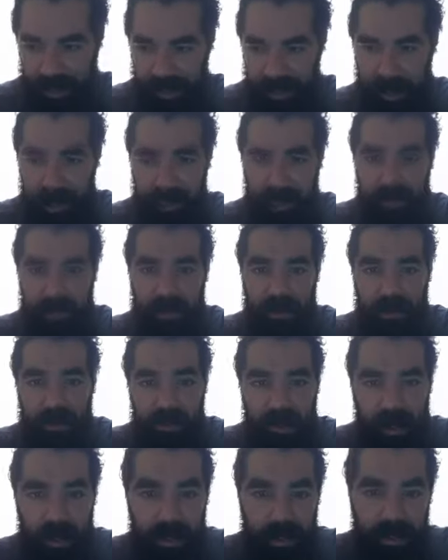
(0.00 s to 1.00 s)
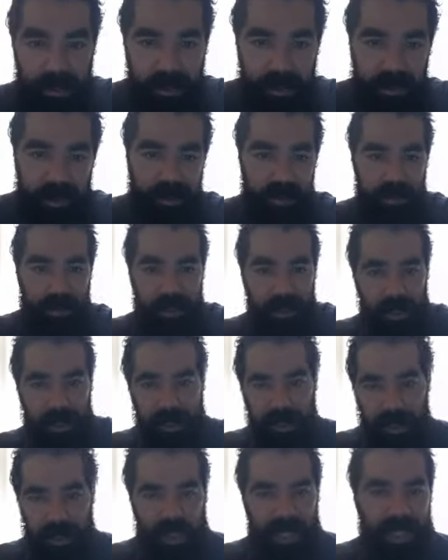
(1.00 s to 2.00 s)
athletic for a week. Just
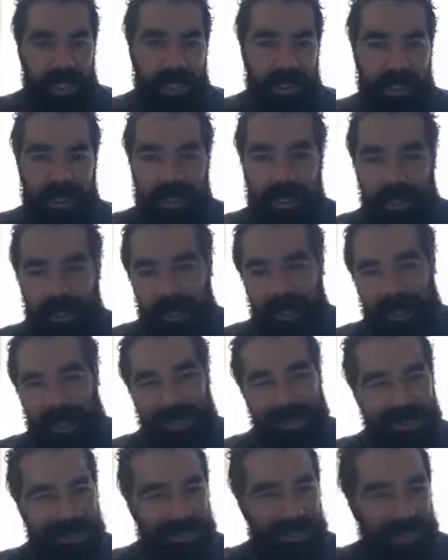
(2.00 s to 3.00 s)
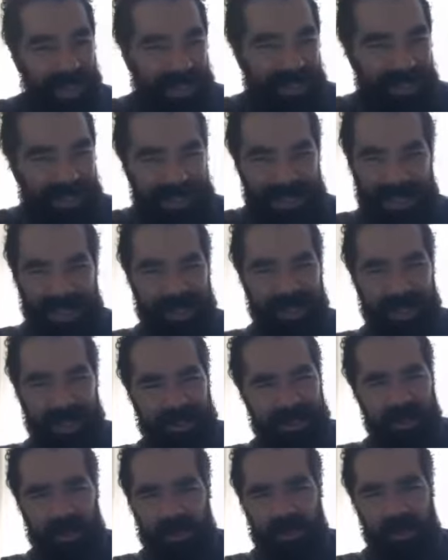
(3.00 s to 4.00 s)
heat. I did some ice today. I
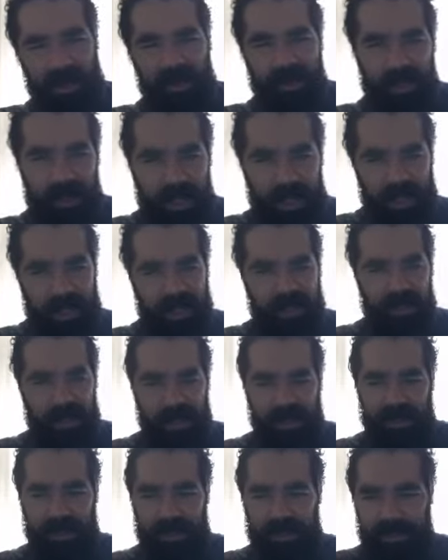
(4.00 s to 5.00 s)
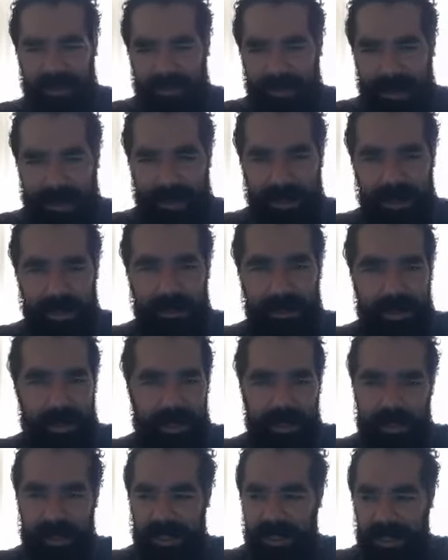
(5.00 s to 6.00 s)
think I'm over the ice phase. I numbed
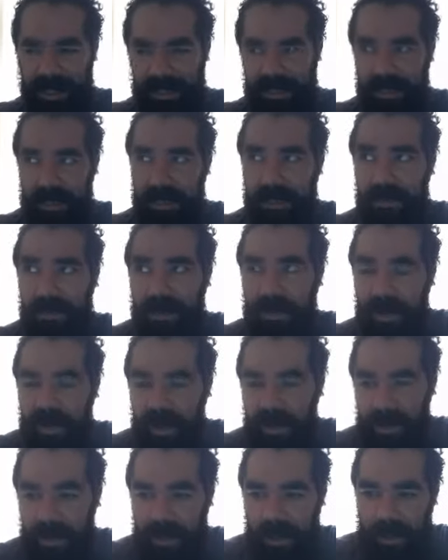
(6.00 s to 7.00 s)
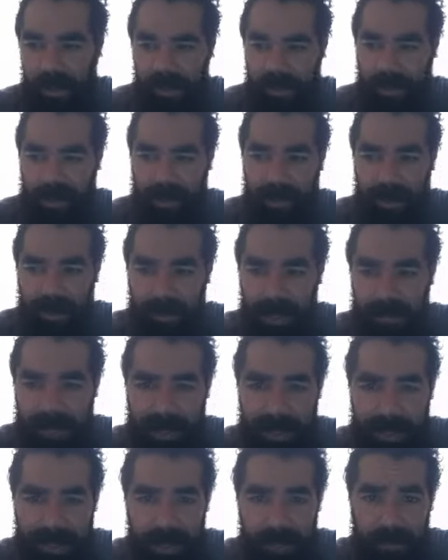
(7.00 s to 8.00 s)
it. It just got stiff. So I'm all about
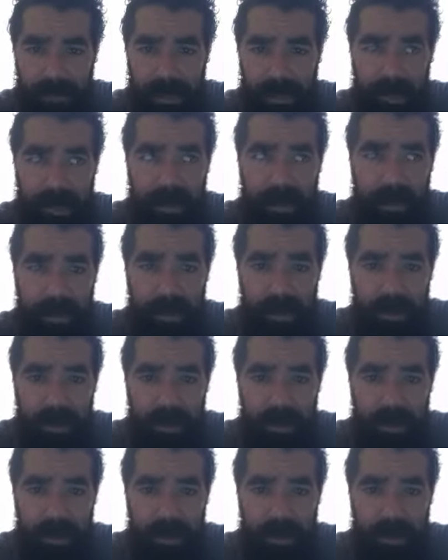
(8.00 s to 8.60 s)
that heat pad.